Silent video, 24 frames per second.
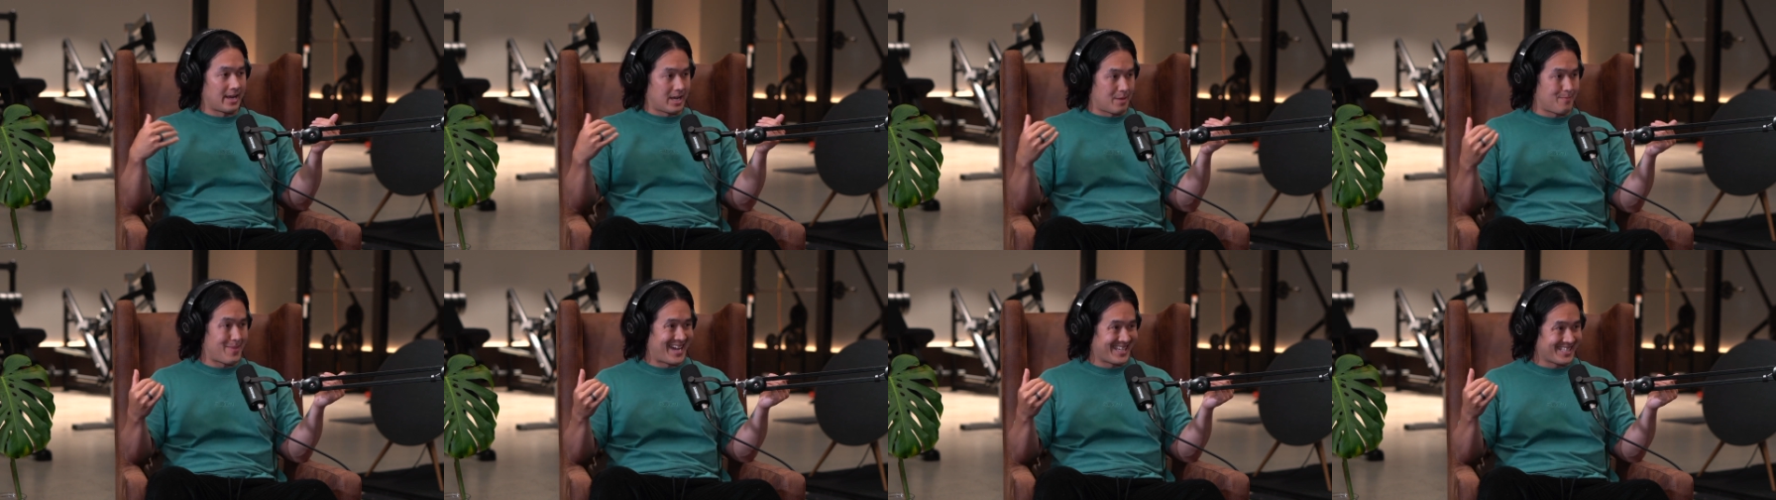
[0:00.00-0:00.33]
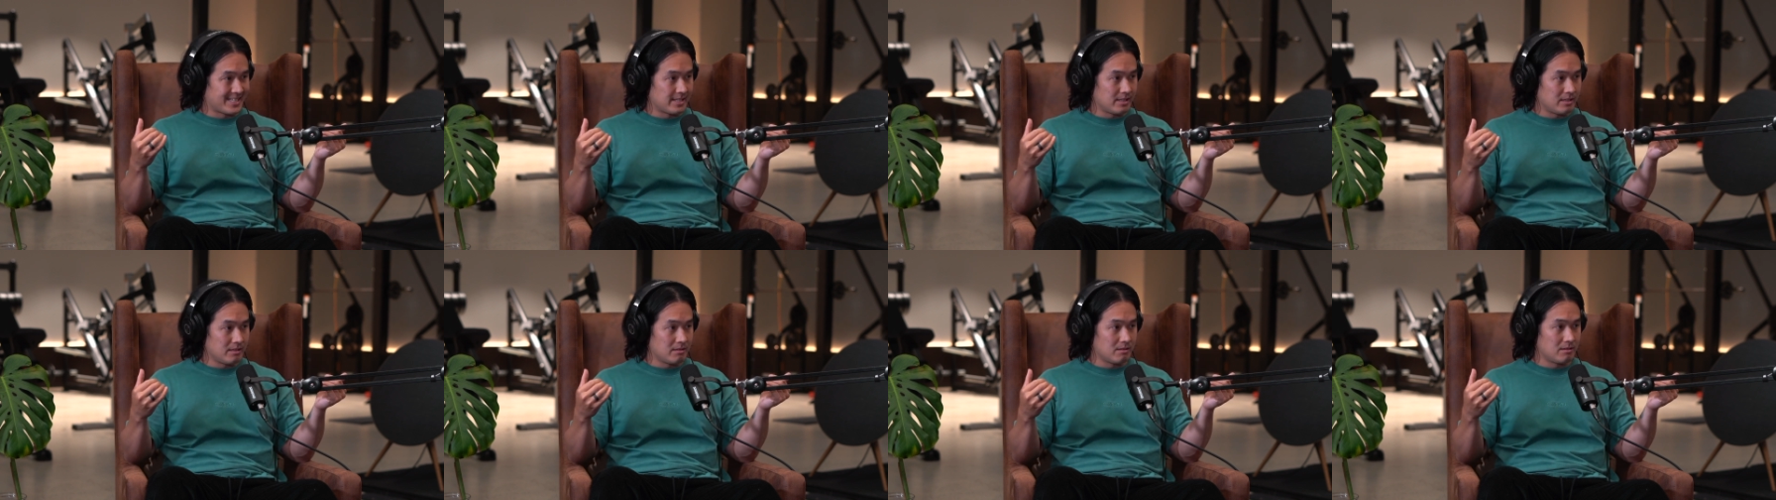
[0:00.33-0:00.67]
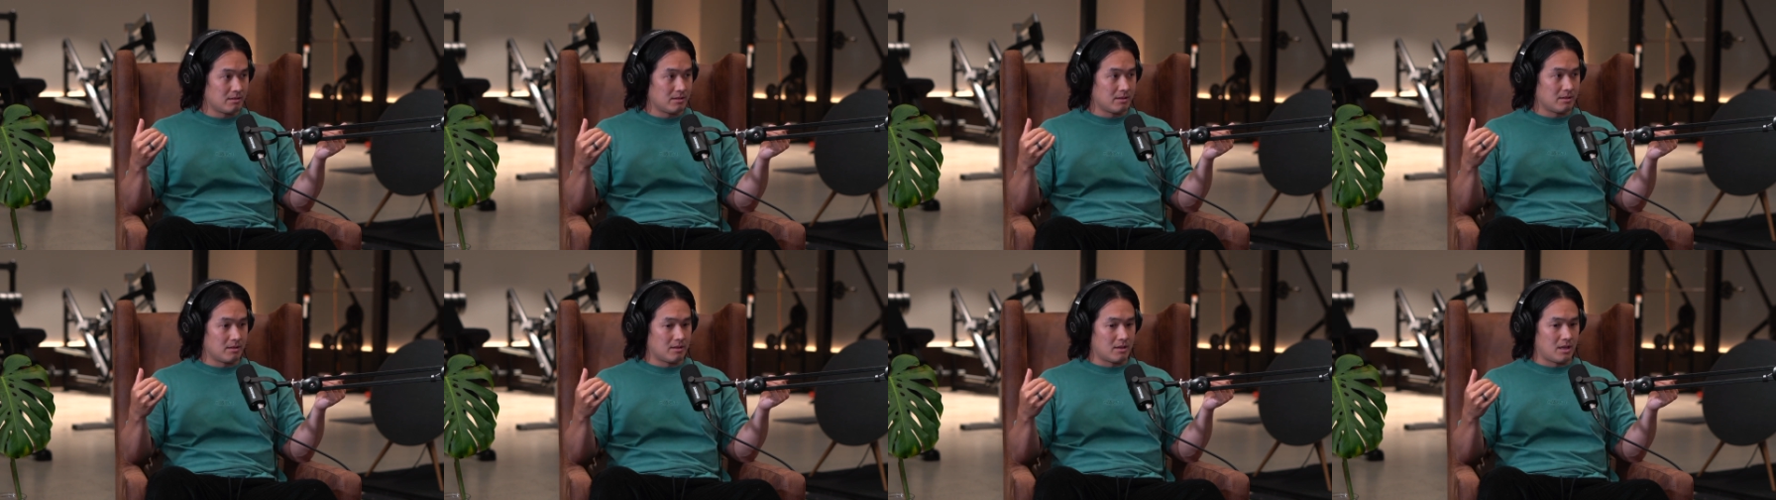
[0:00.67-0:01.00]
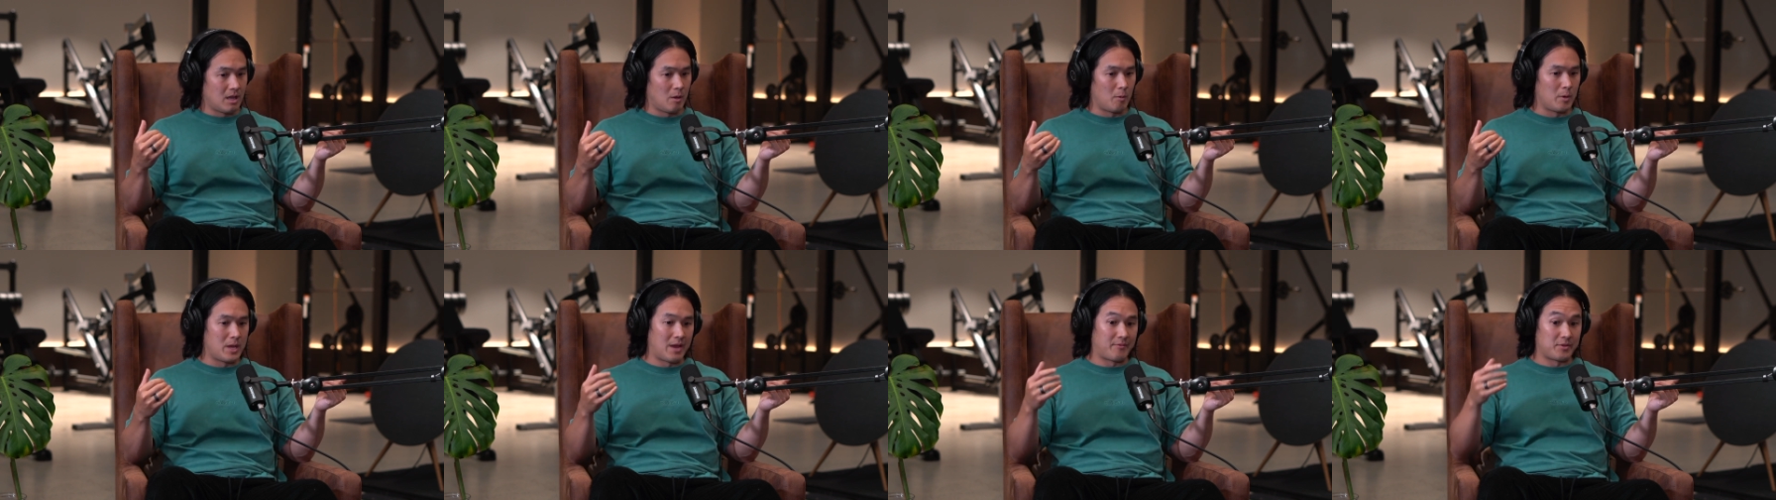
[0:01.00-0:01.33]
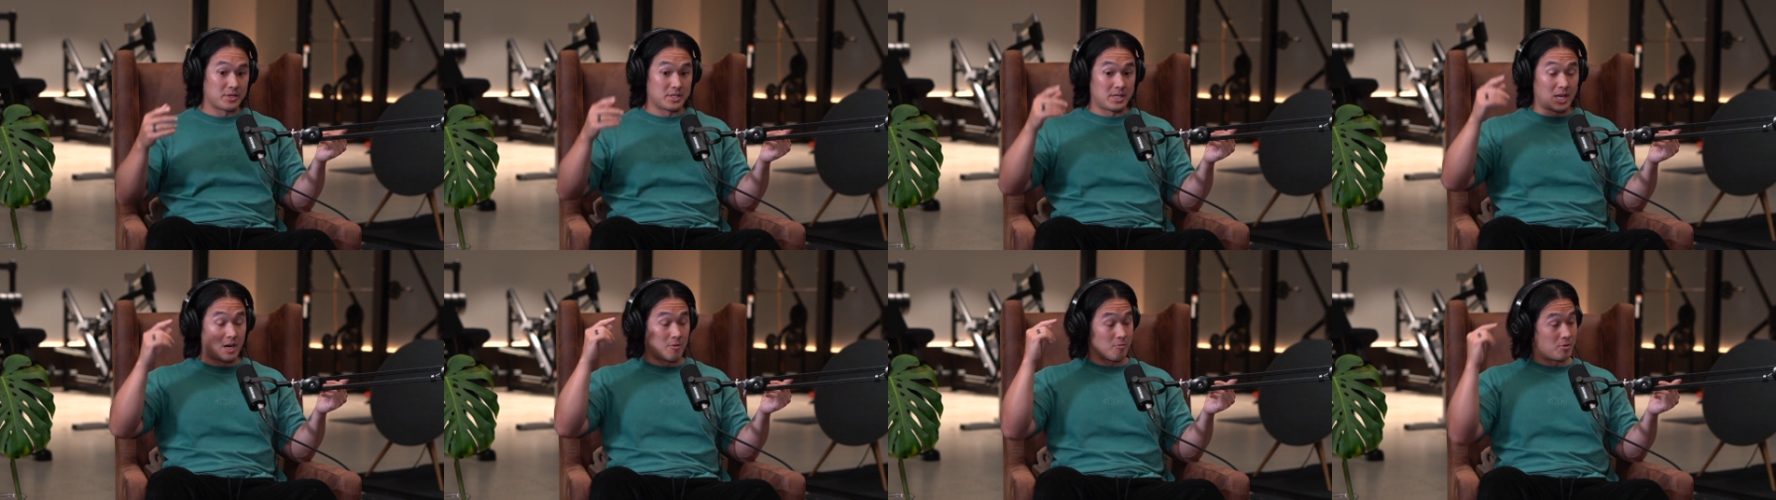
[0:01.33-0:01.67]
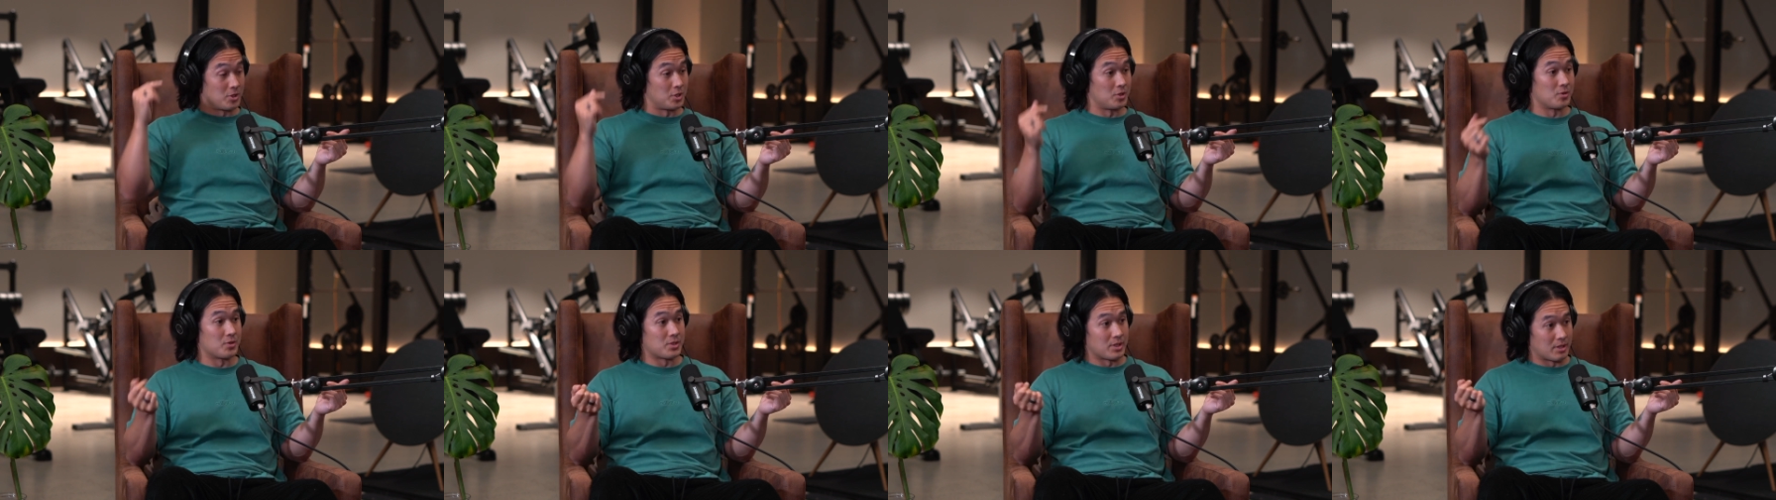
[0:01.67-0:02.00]
capacity and where you have to start
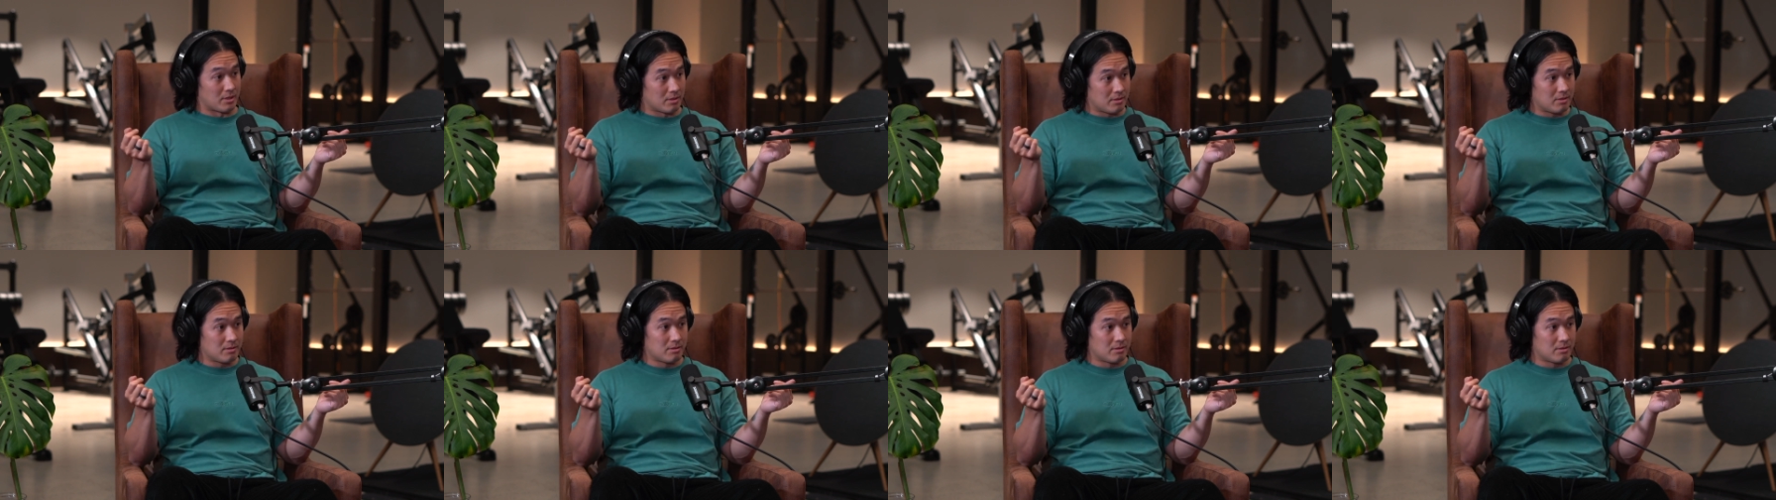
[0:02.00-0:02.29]
reducing.